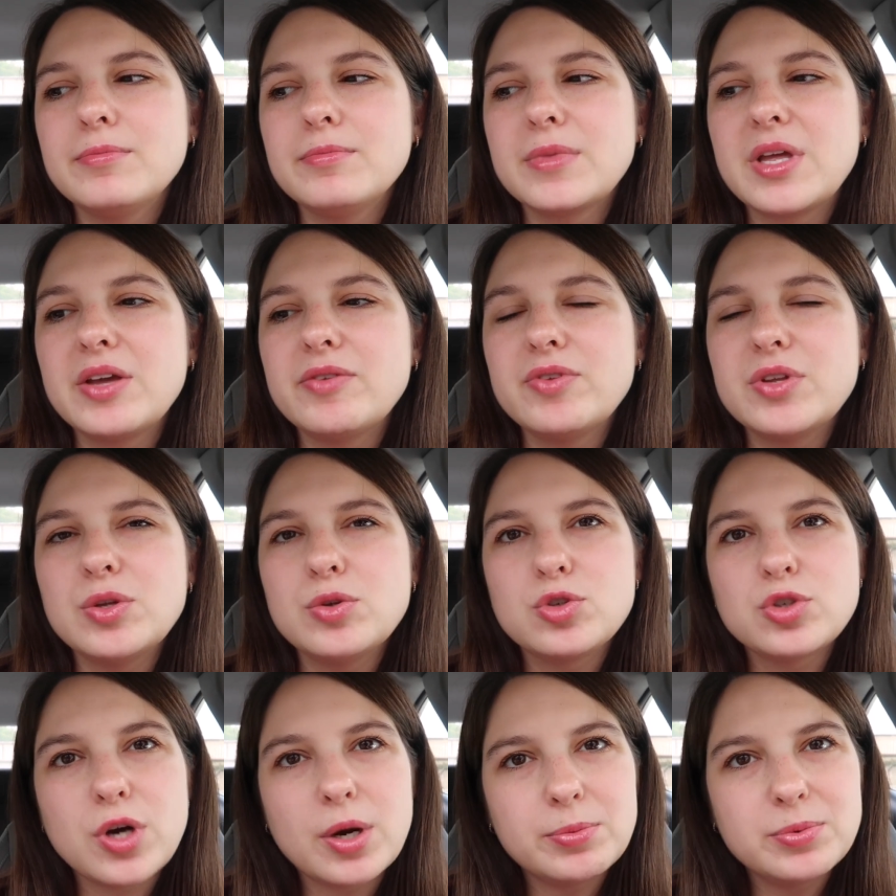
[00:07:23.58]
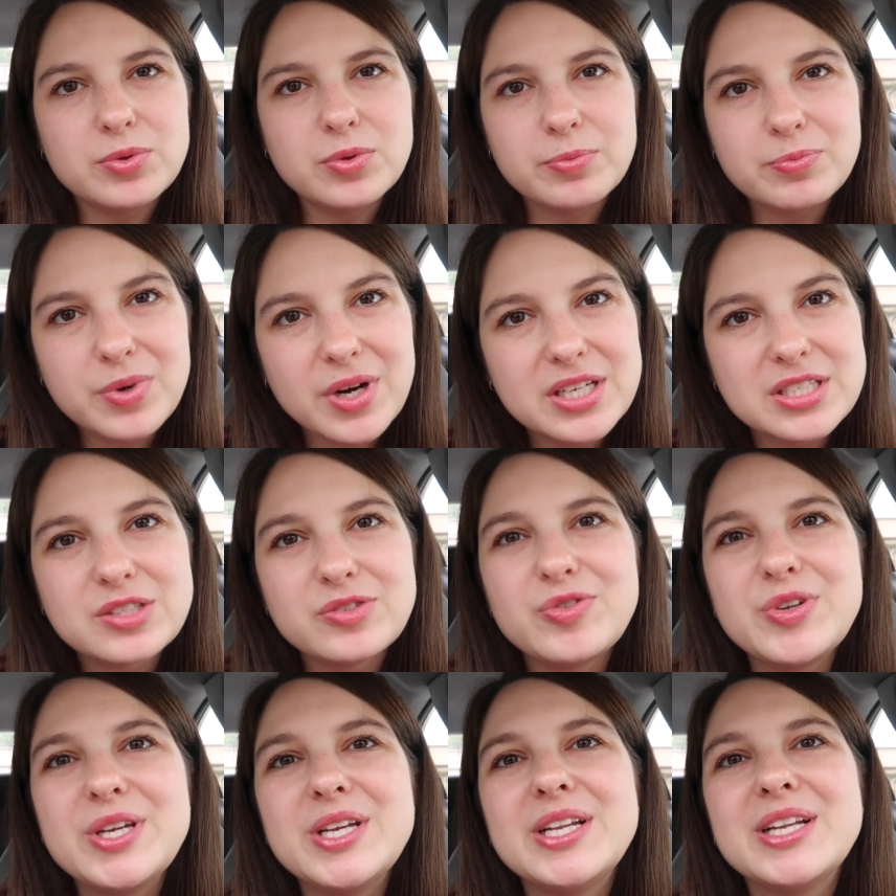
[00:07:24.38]
giving you trouble with
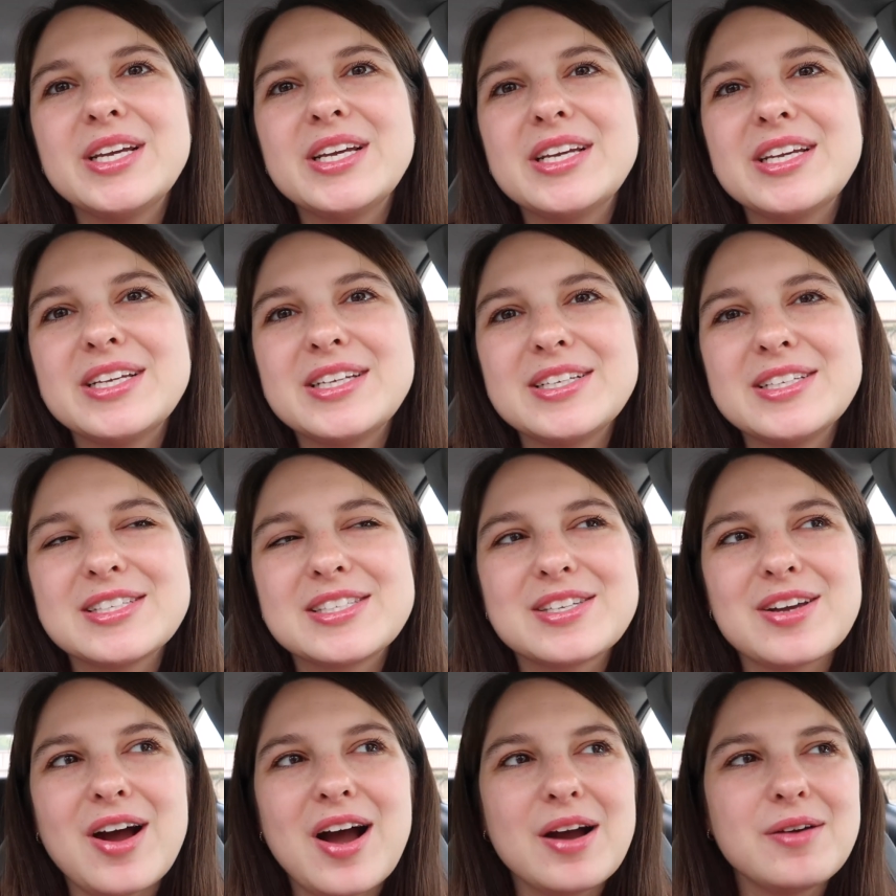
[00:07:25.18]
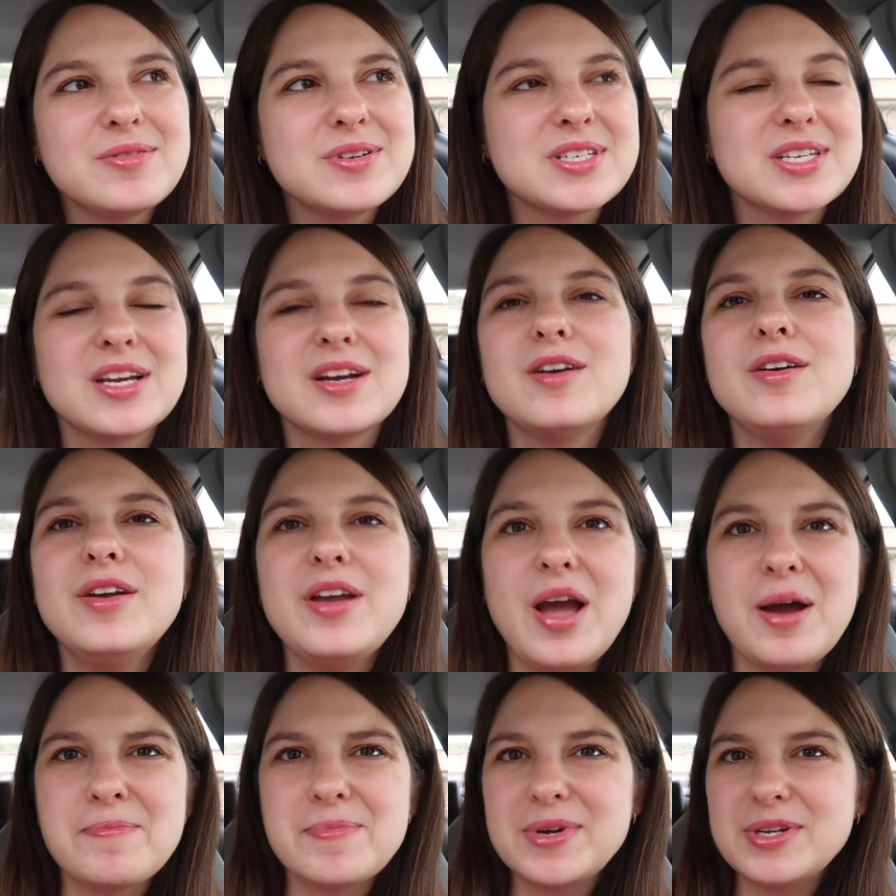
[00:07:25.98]
breastfeeding. So I was like, oh
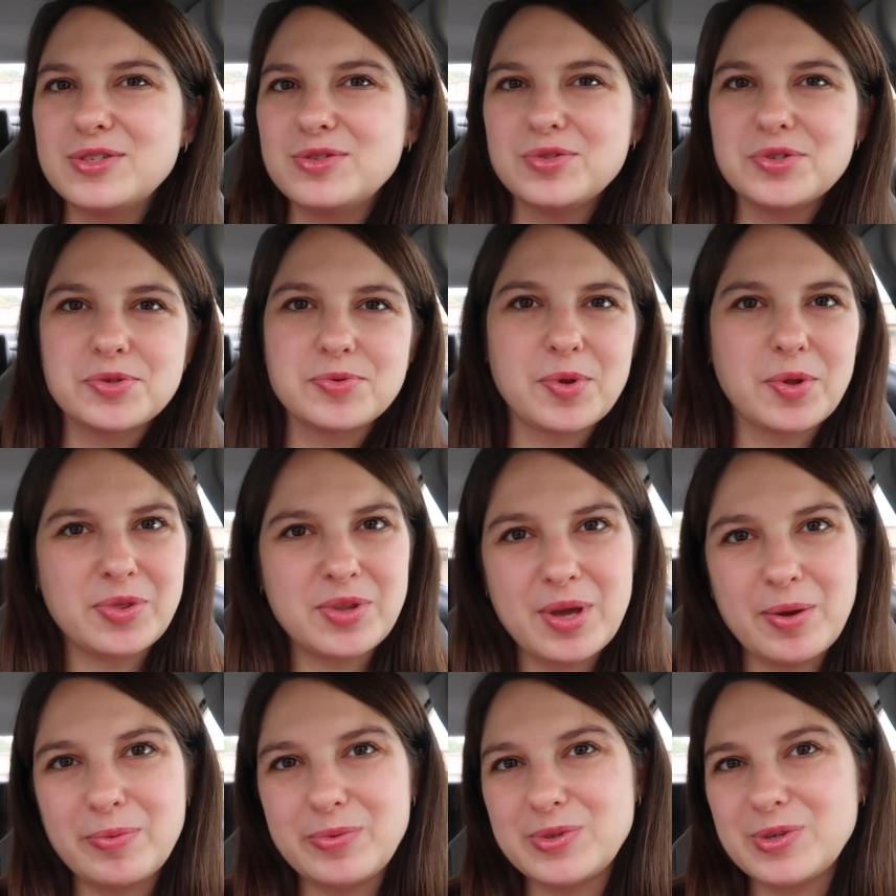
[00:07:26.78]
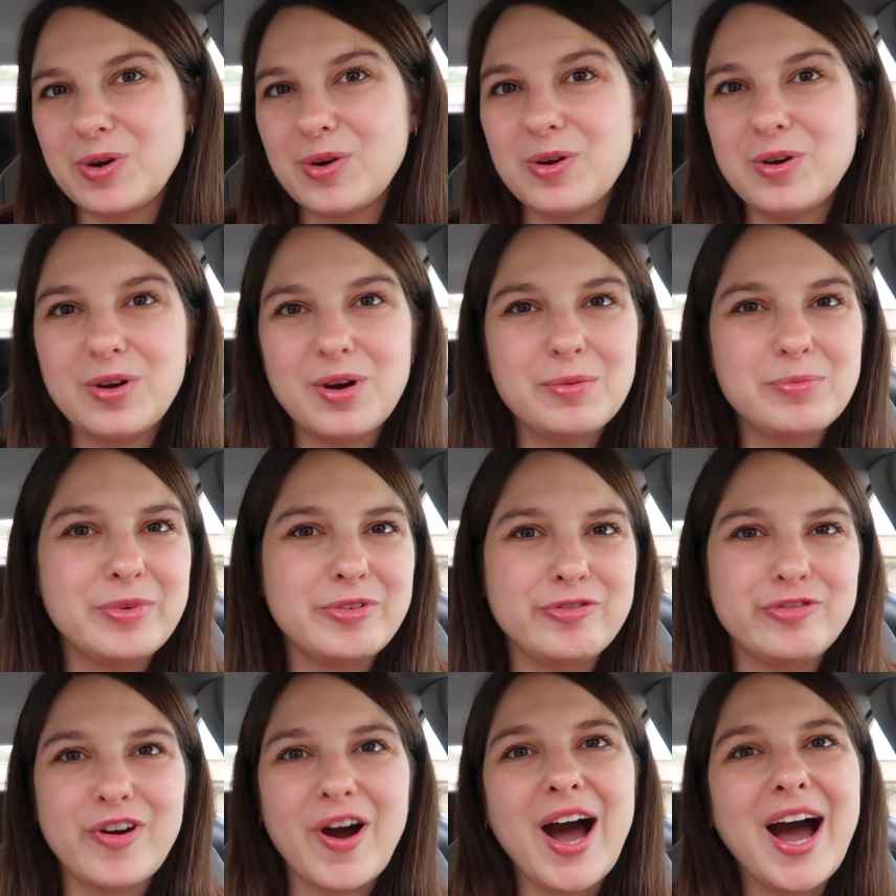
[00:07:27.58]
yeah, I'm gonna do this without the epidural, I'll
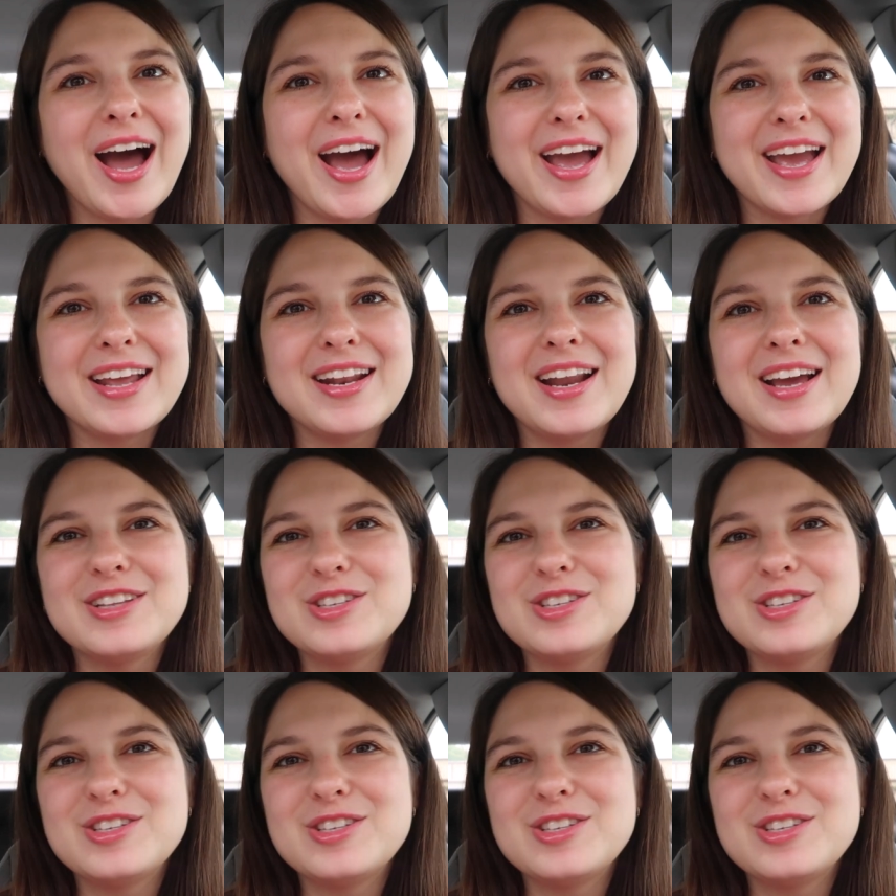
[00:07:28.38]
be fine.